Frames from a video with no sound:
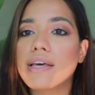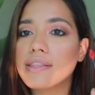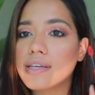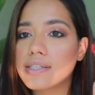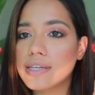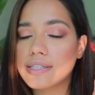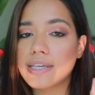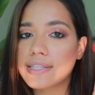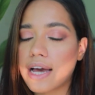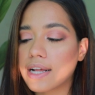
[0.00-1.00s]
then this is
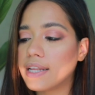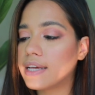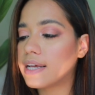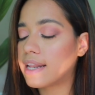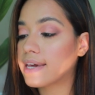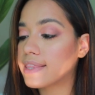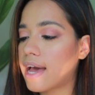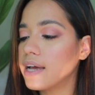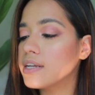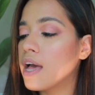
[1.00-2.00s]
exactly like
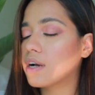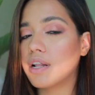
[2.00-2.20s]
that.